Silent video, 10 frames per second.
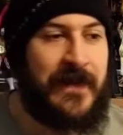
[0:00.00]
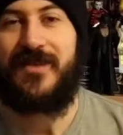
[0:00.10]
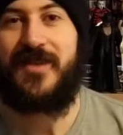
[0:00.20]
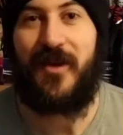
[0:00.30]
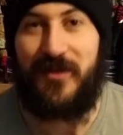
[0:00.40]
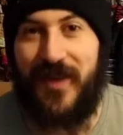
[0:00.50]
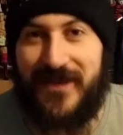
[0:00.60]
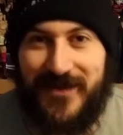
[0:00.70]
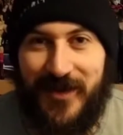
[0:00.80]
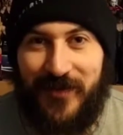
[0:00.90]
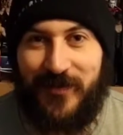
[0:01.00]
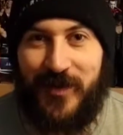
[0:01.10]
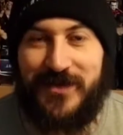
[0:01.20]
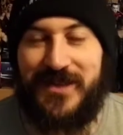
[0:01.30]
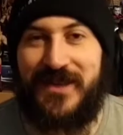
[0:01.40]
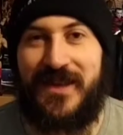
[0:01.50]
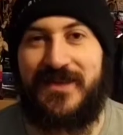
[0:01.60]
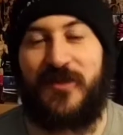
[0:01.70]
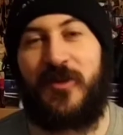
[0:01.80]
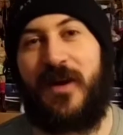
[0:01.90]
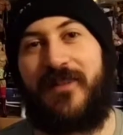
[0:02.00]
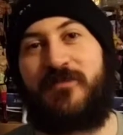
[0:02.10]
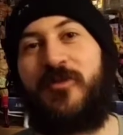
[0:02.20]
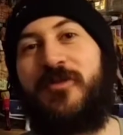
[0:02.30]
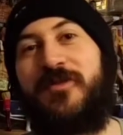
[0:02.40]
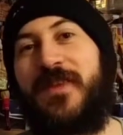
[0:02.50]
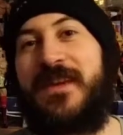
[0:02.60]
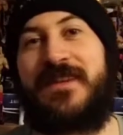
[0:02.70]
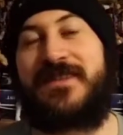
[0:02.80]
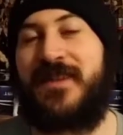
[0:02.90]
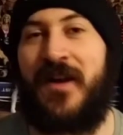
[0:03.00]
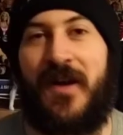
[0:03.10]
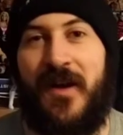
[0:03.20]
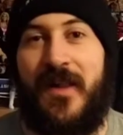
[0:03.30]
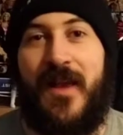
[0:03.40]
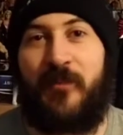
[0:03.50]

So thanks a lot for watching this. I will have more of these uh,